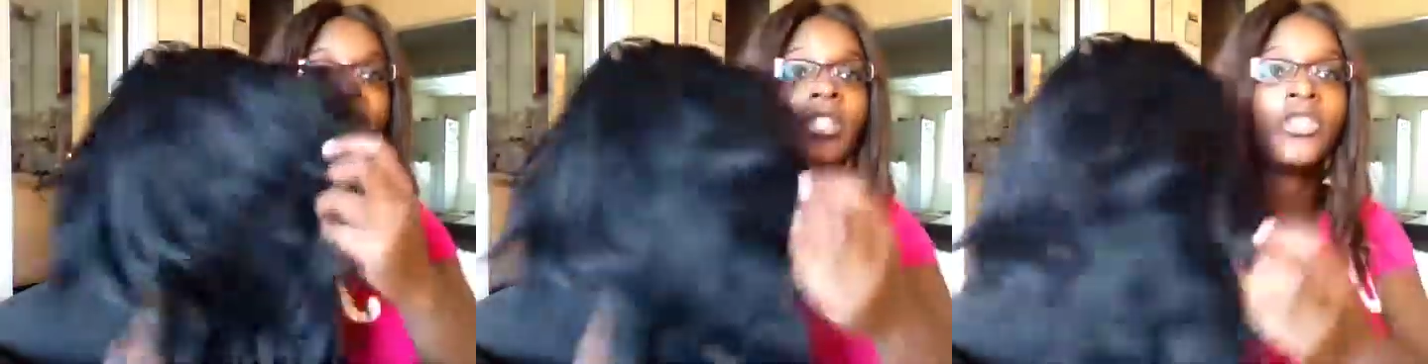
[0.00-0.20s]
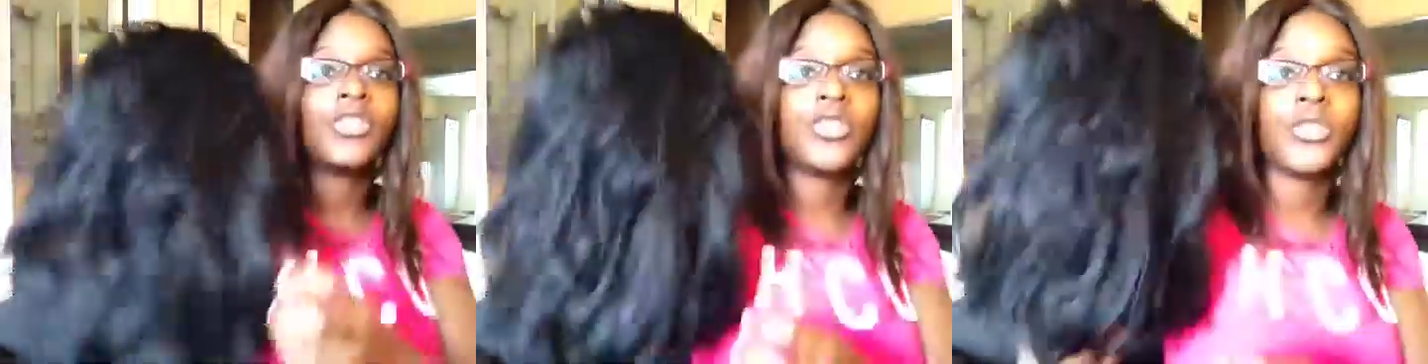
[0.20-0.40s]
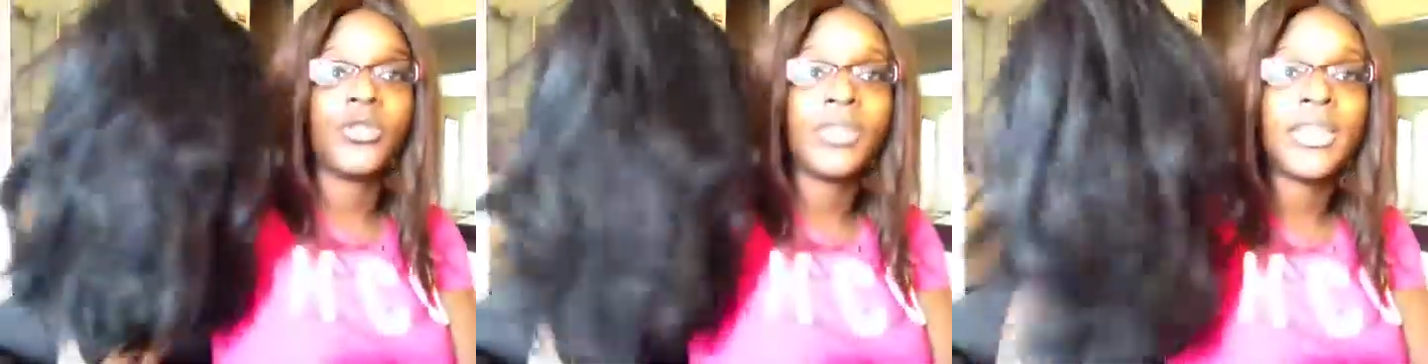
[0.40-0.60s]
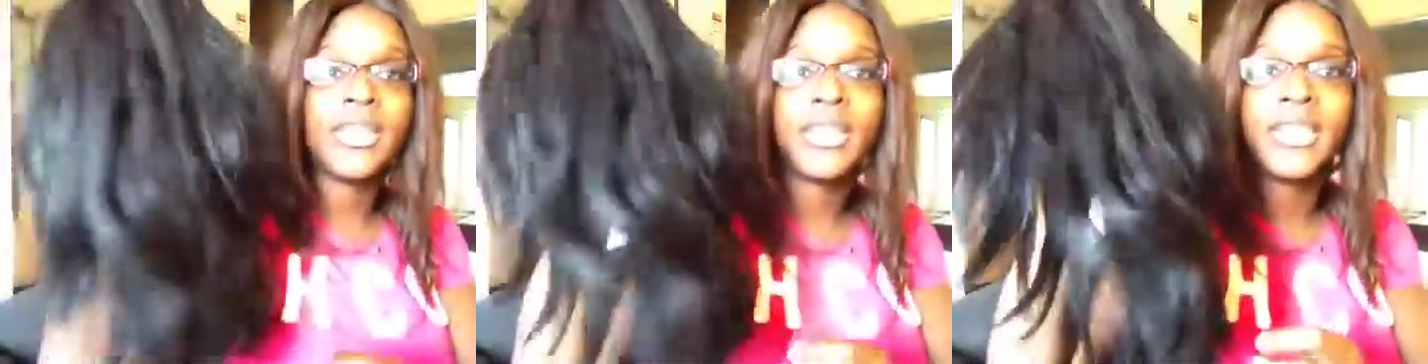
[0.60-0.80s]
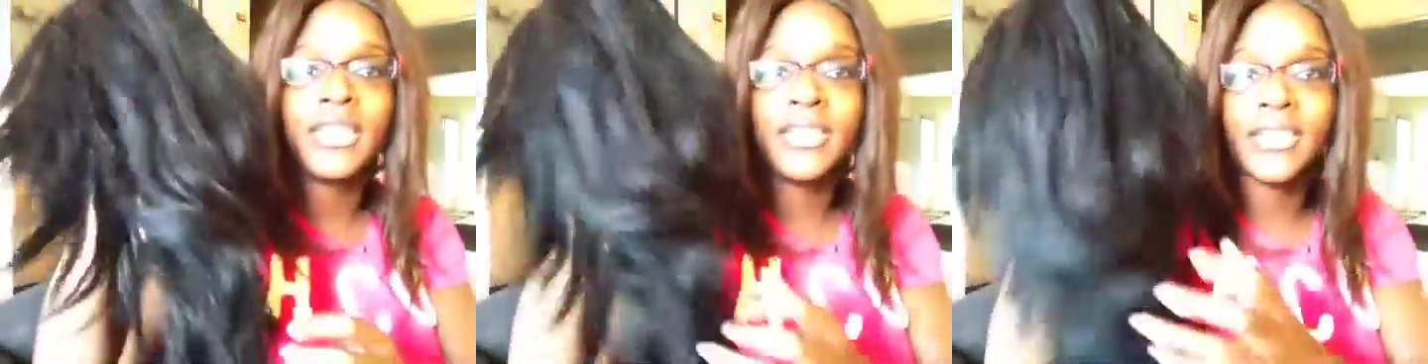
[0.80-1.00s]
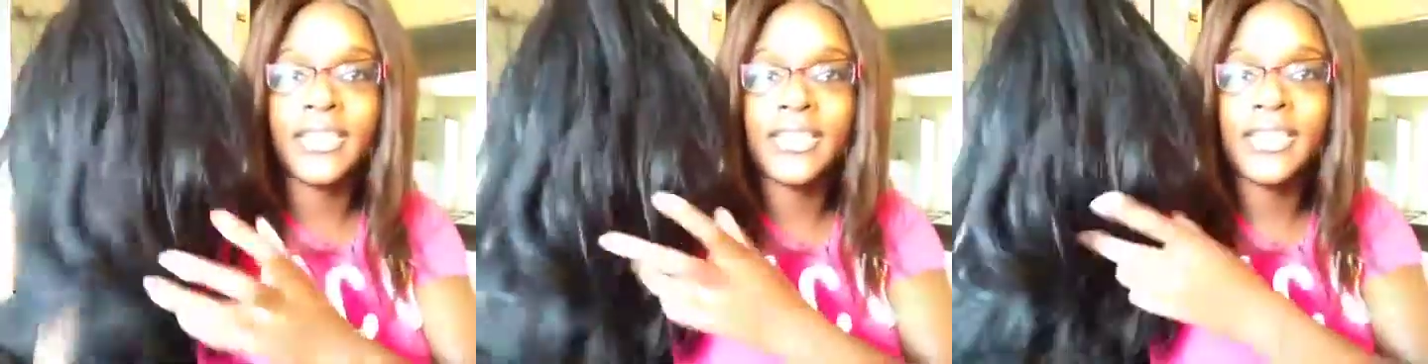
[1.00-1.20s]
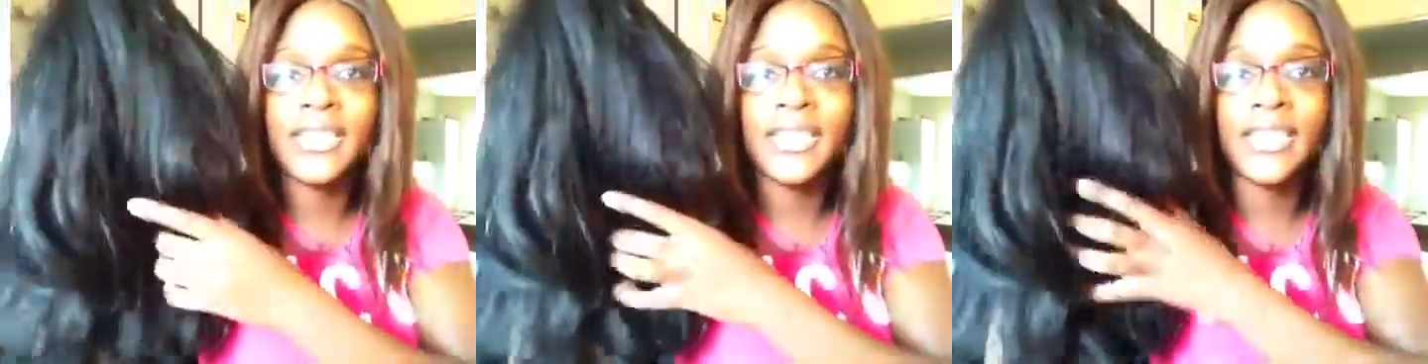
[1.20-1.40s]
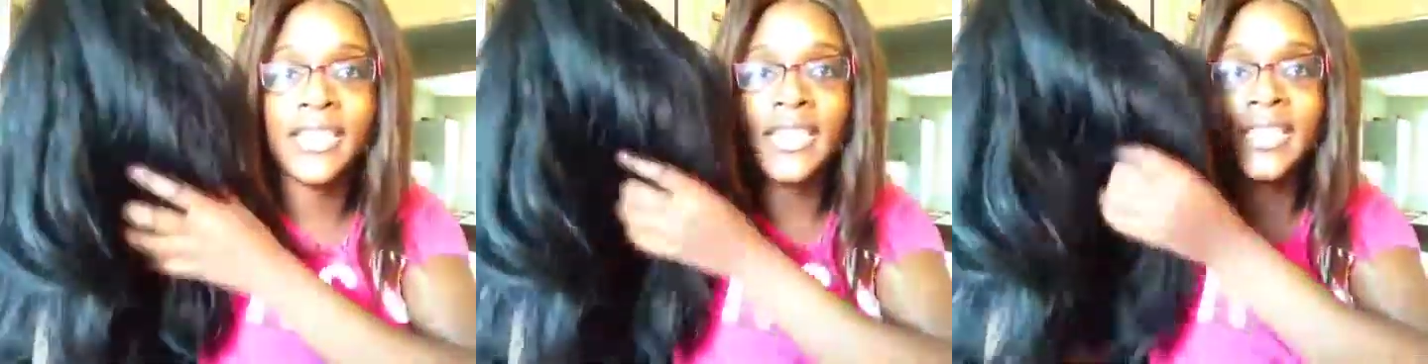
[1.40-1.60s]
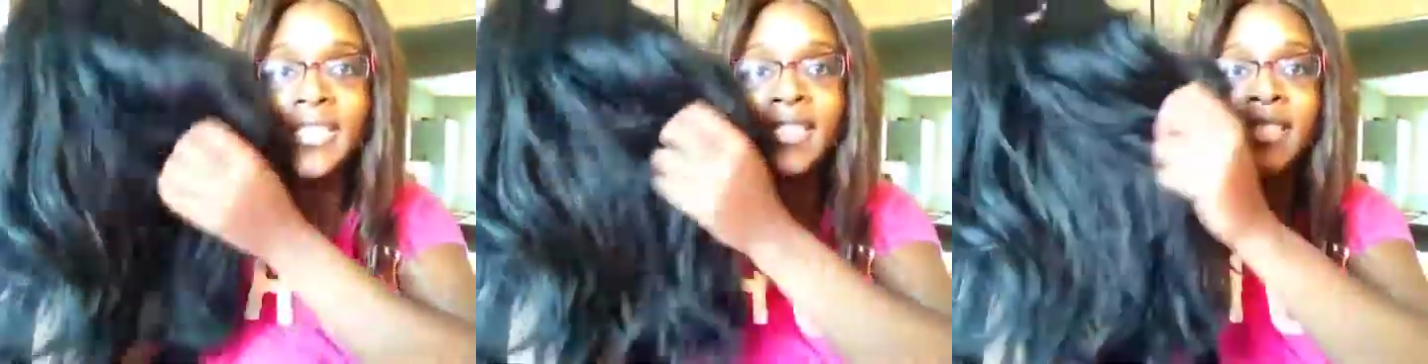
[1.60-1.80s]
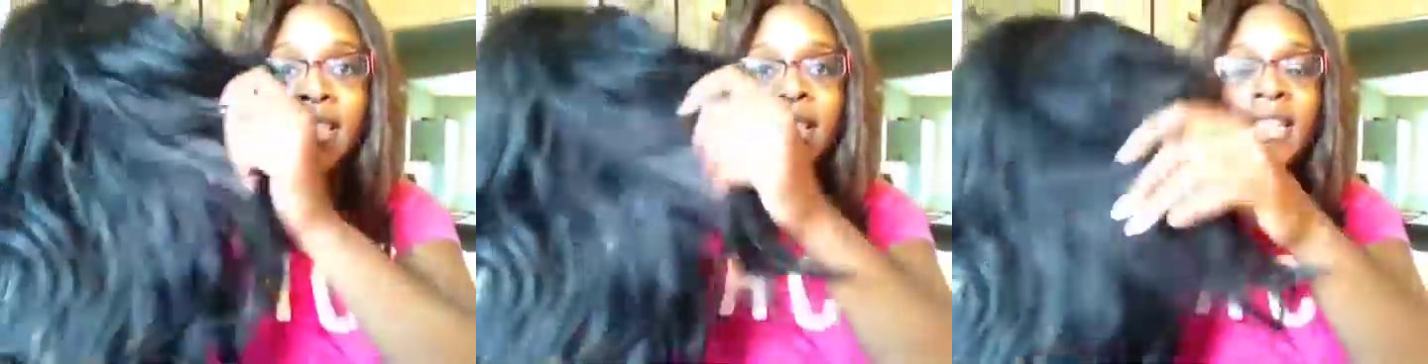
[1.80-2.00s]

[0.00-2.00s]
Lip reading: So you can clearly see it's